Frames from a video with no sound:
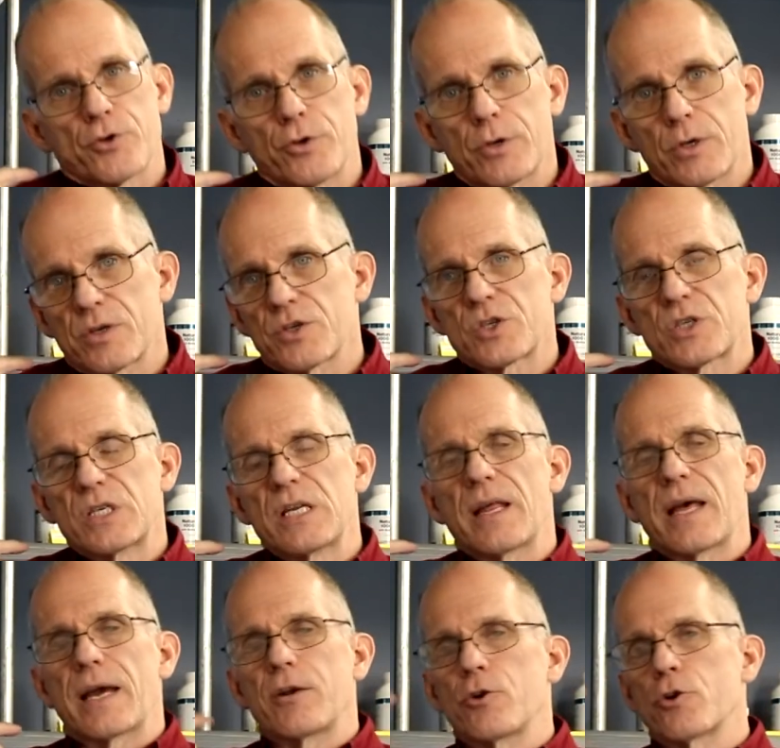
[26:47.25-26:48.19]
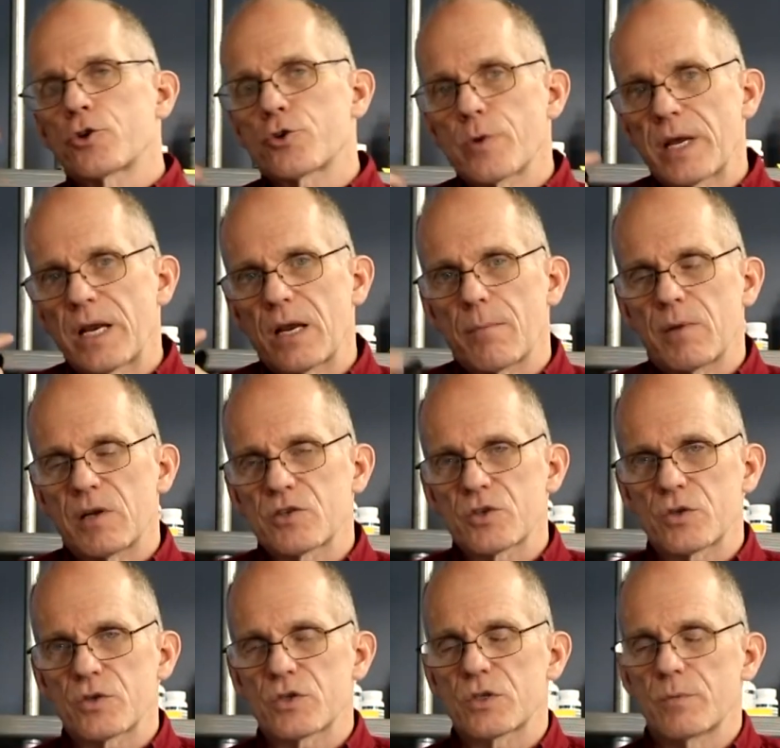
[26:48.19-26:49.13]
You can just see that, and you're training
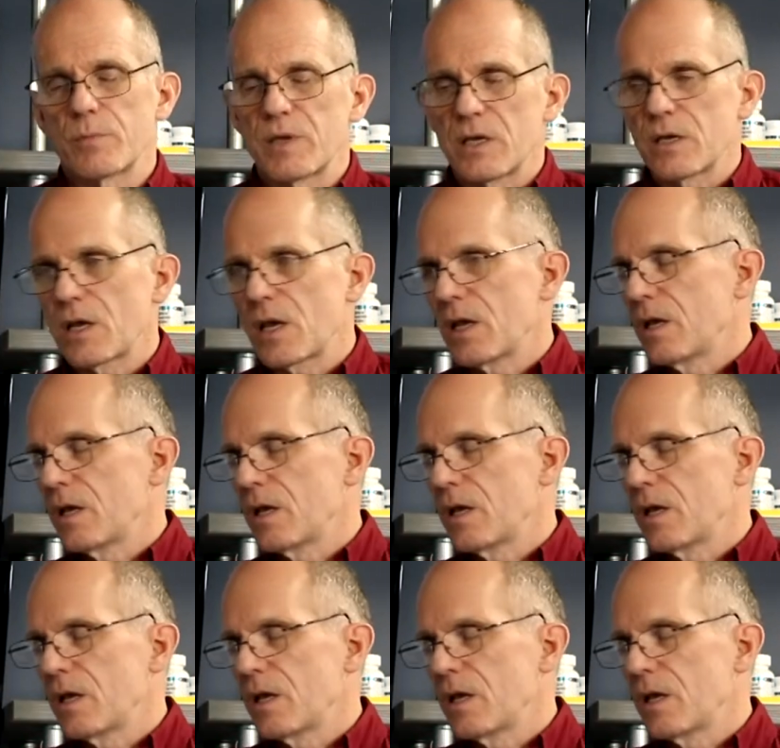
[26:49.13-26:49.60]
muscles to be